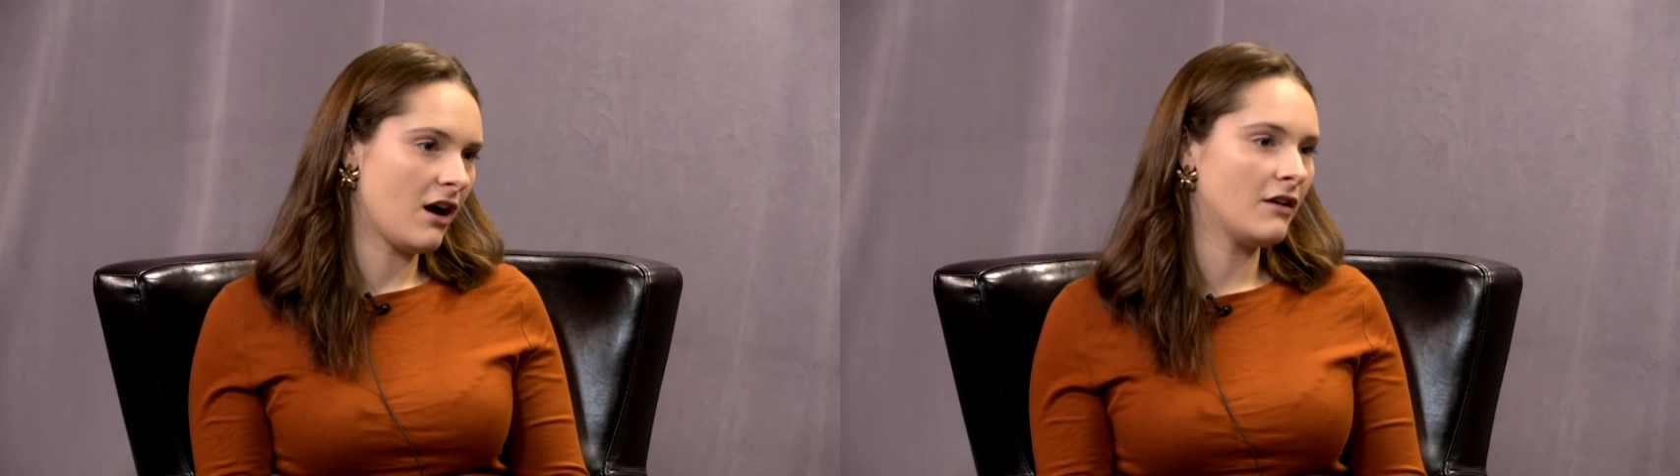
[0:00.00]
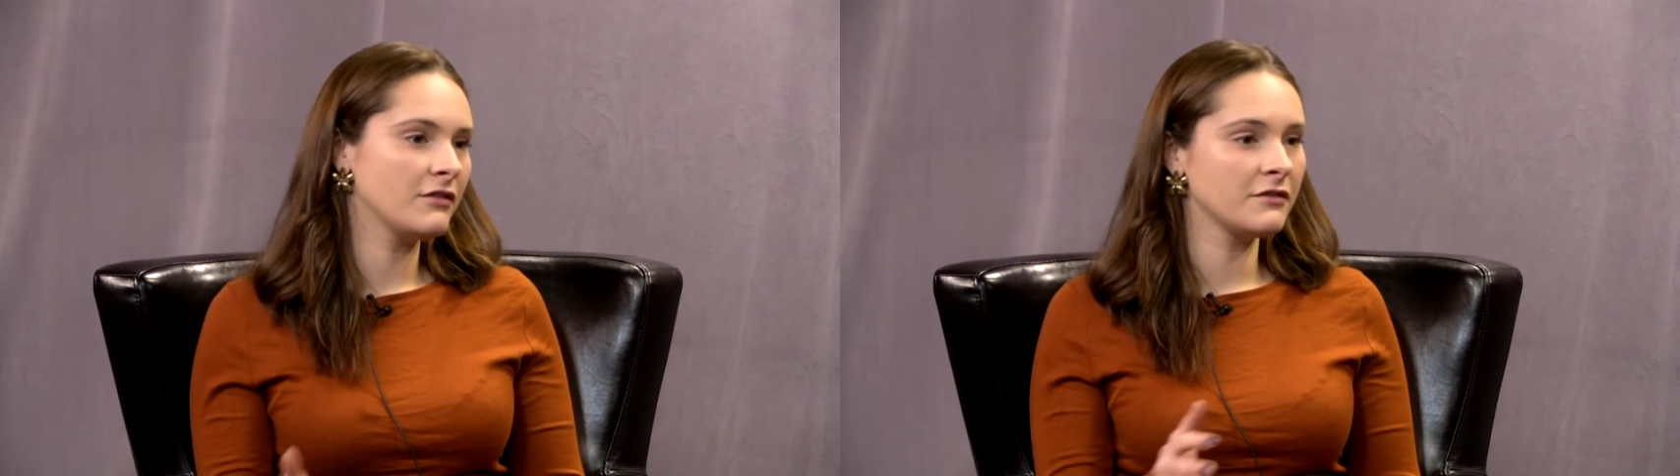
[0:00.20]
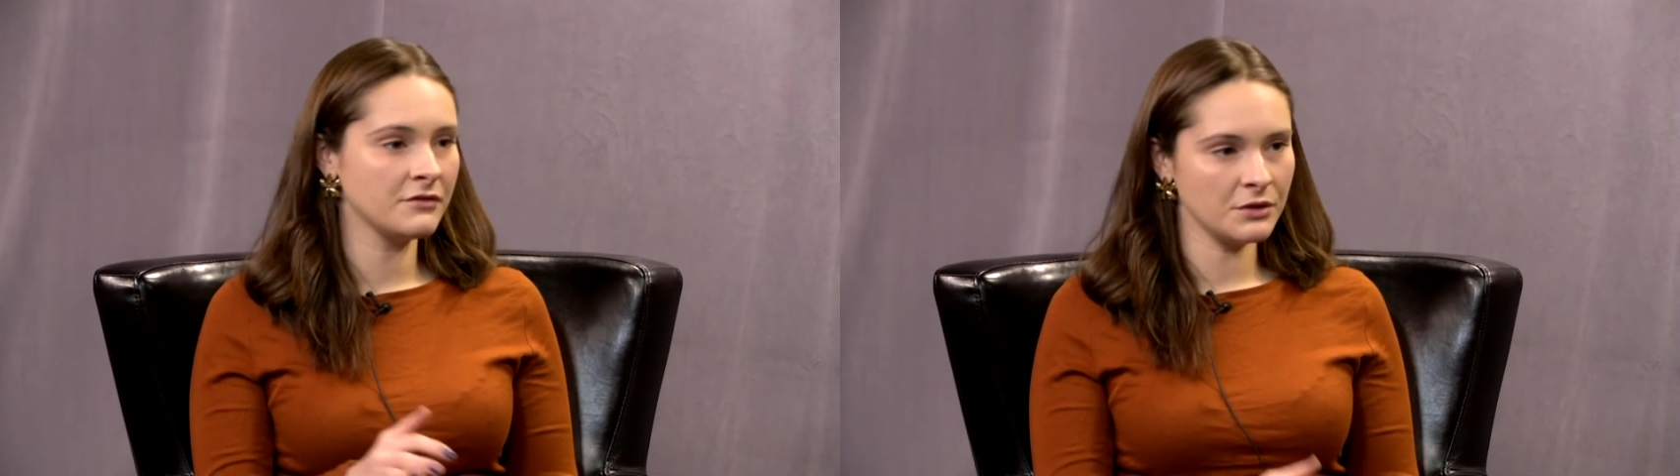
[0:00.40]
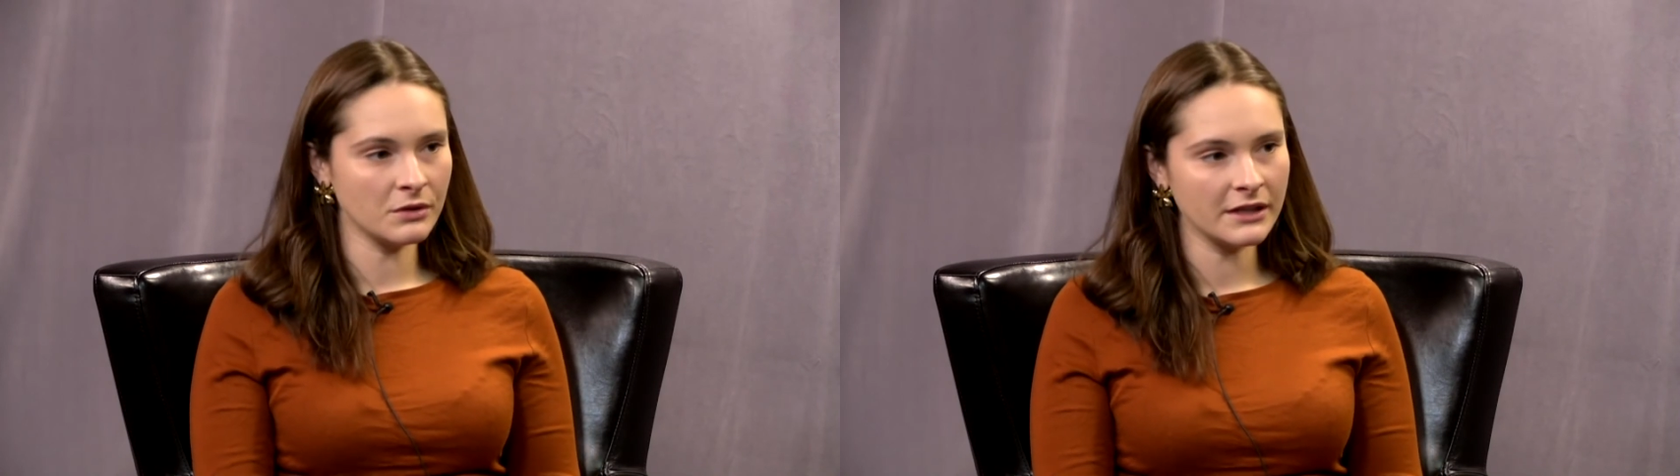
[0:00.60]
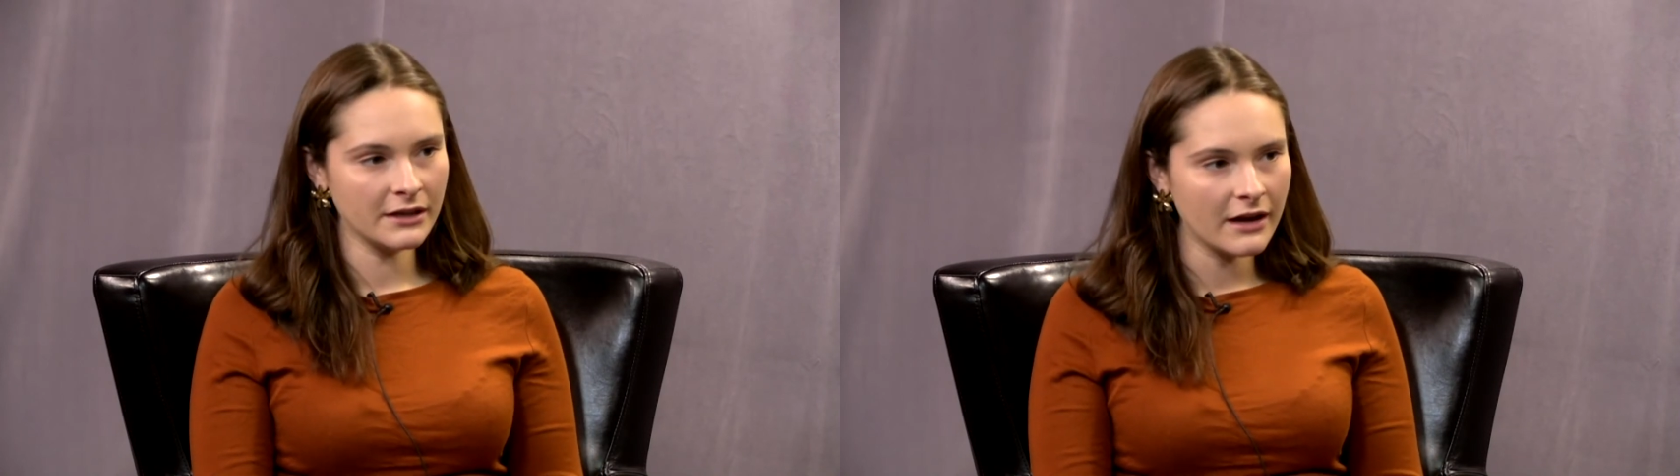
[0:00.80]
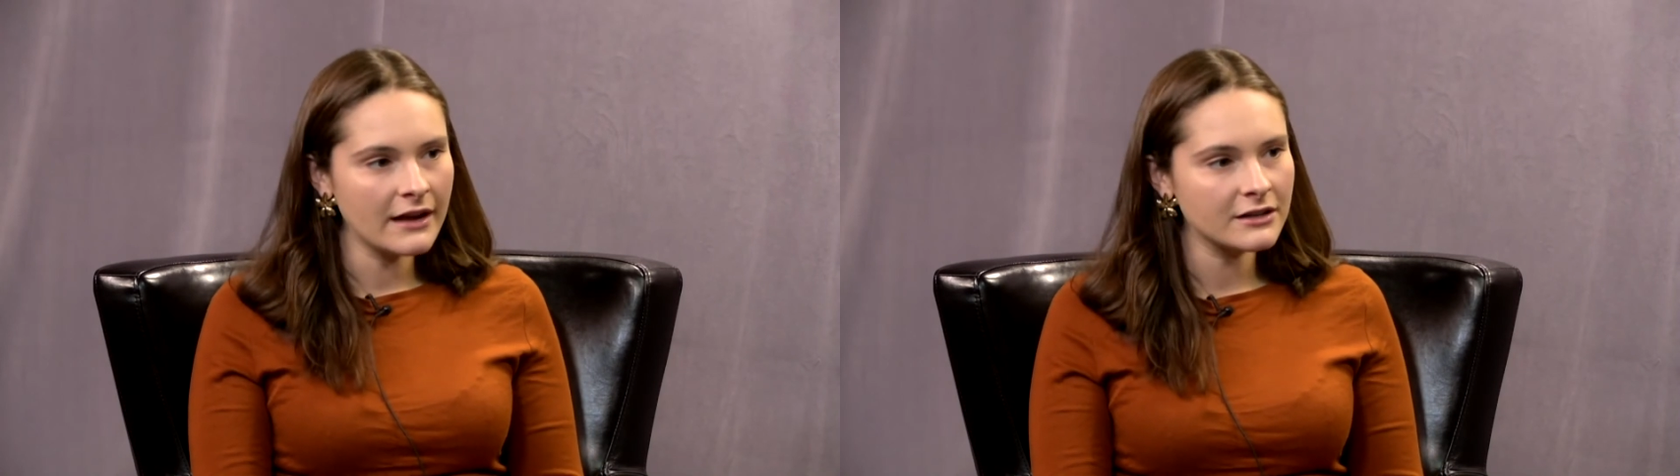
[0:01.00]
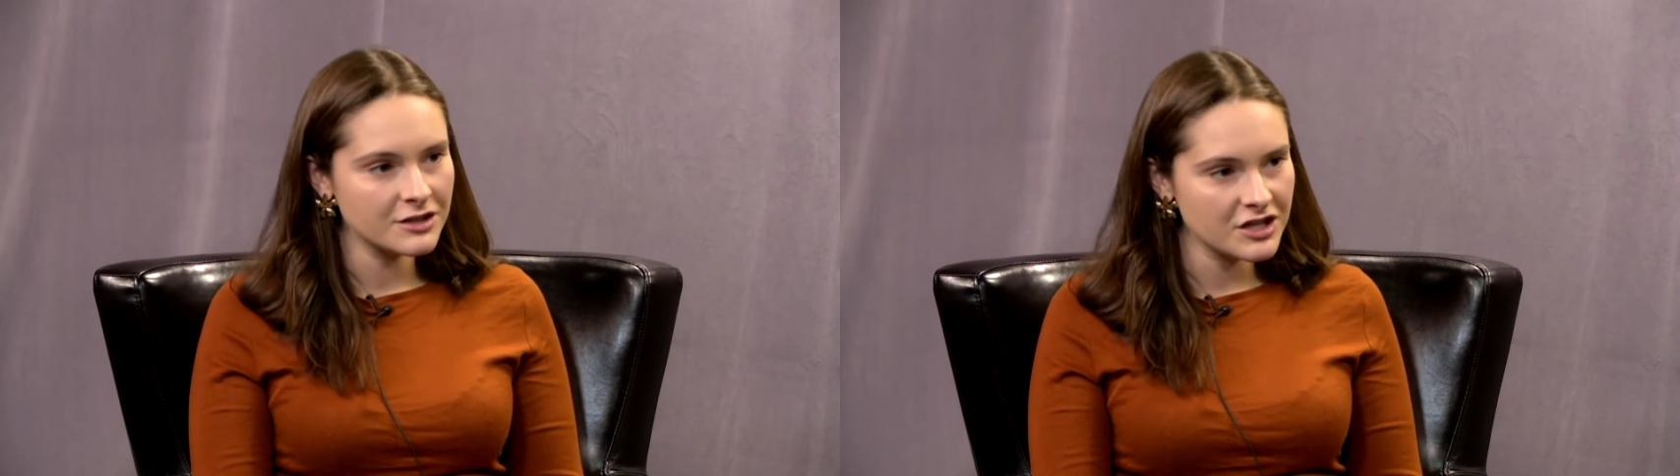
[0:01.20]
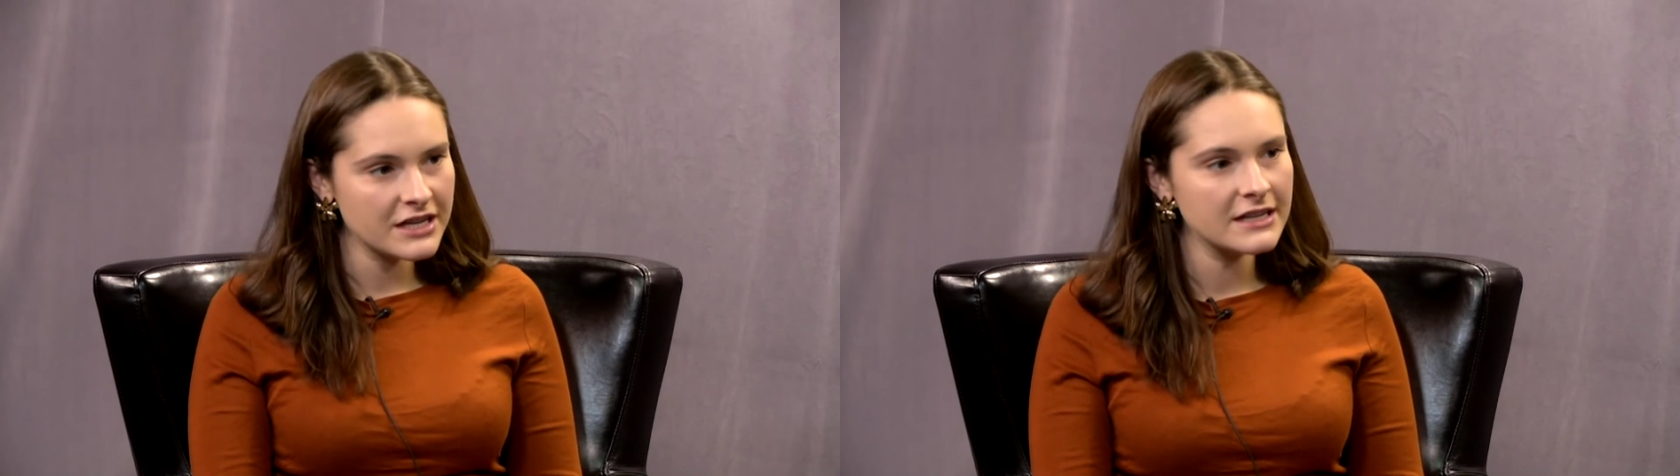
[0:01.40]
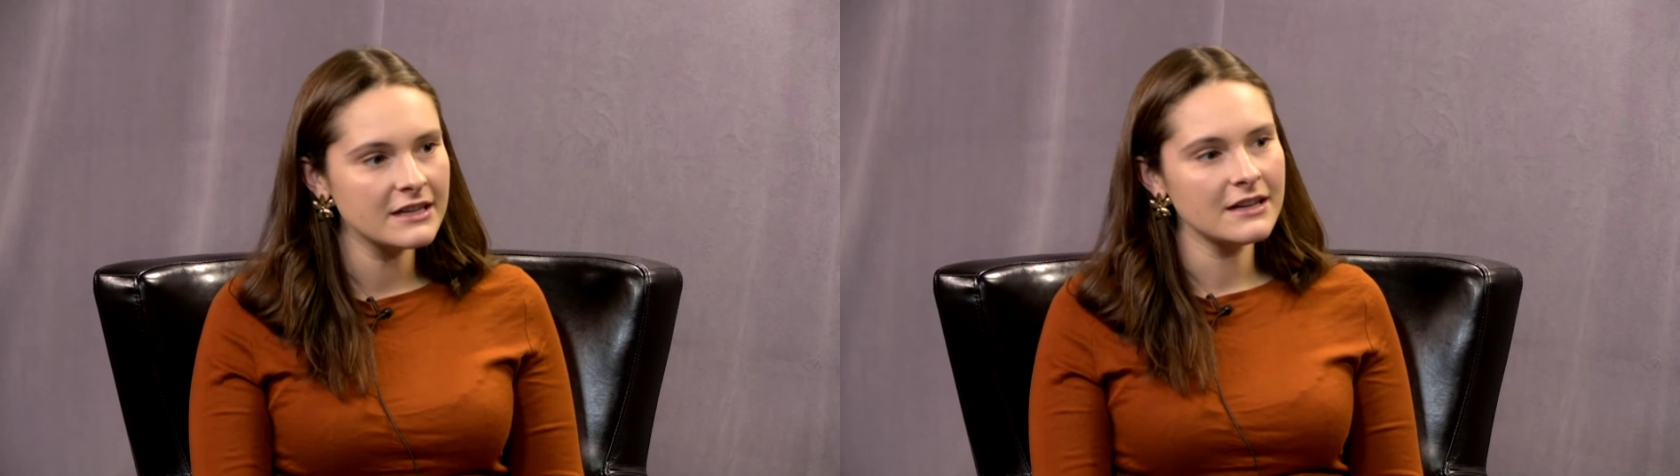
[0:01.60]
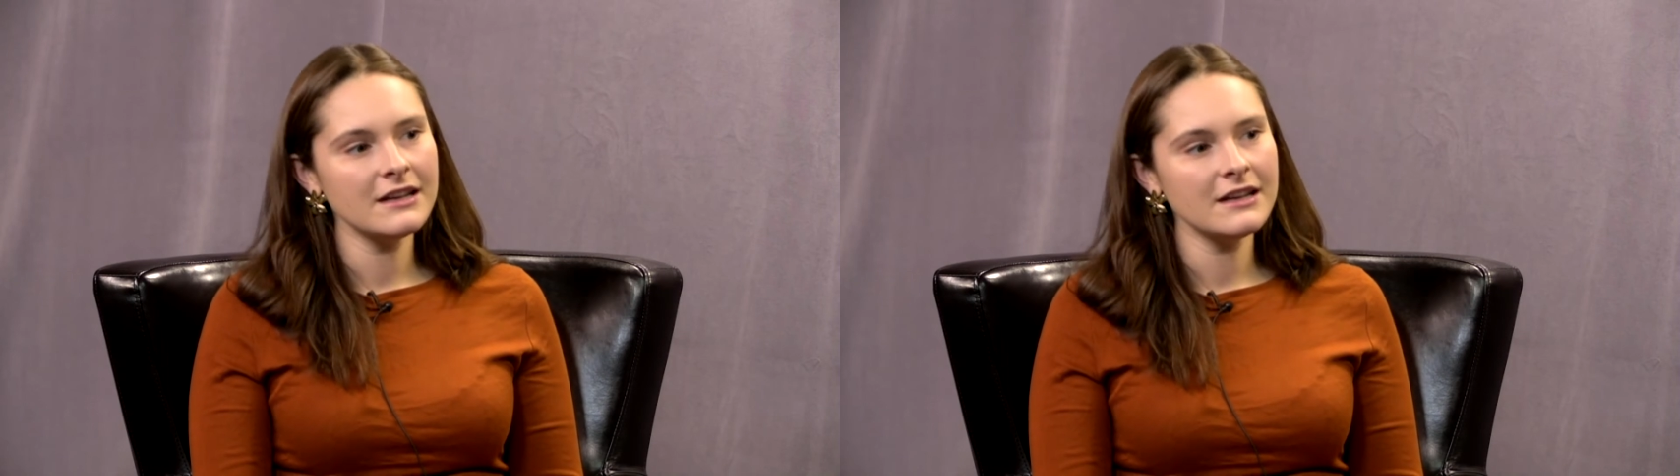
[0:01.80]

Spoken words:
off of nuclear energy.